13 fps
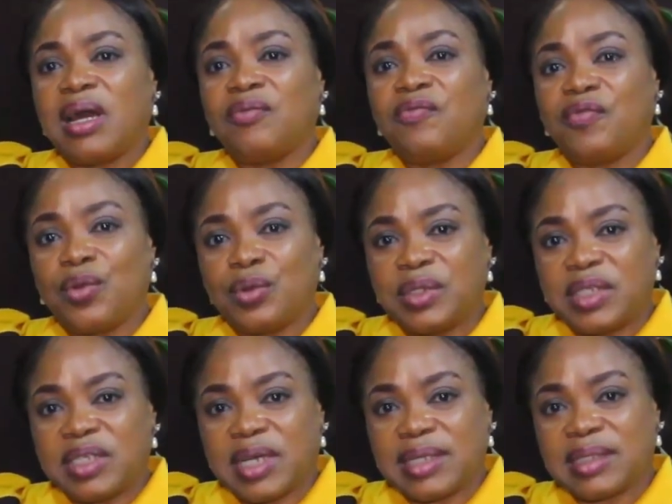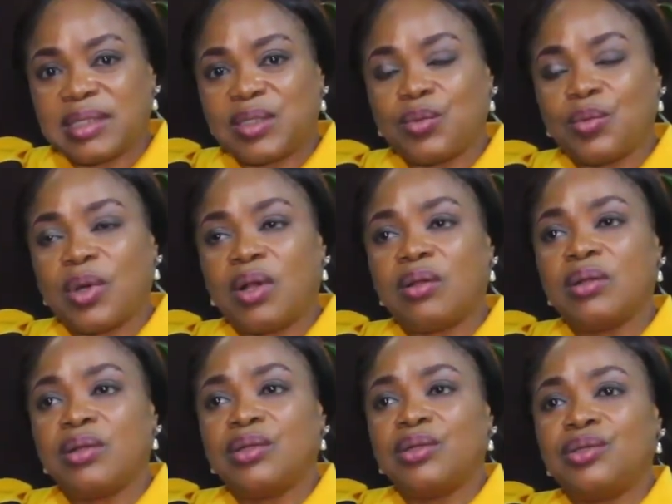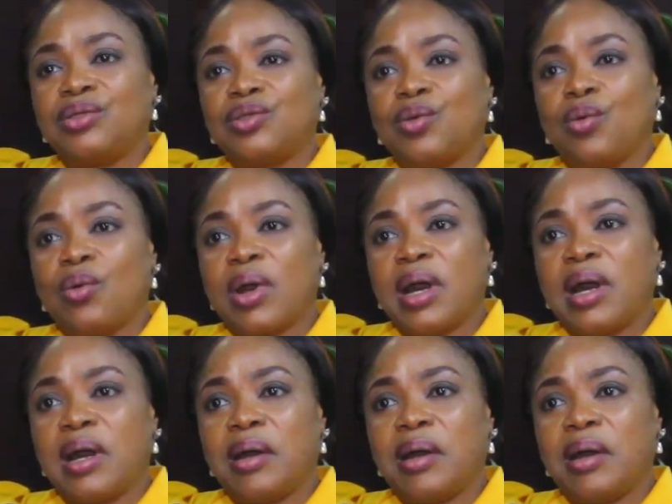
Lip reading: and volunteers as well. So